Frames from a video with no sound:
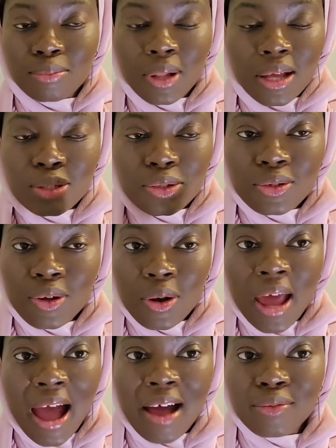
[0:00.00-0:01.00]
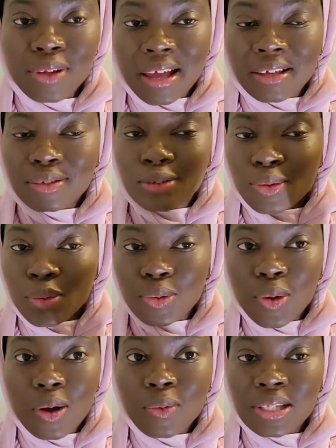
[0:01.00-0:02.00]
plus you don't have like, you know,
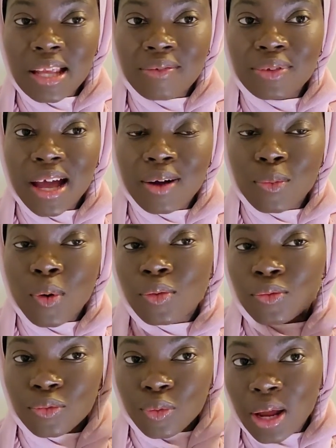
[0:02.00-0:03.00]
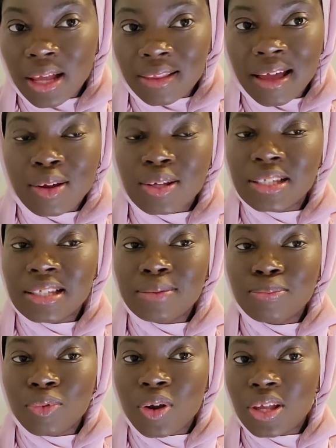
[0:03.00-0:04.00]
you always have that one friend that
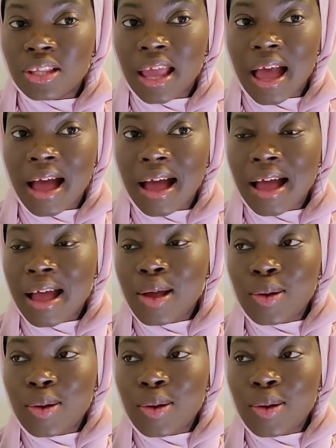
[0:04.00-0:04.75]
doesn't bring their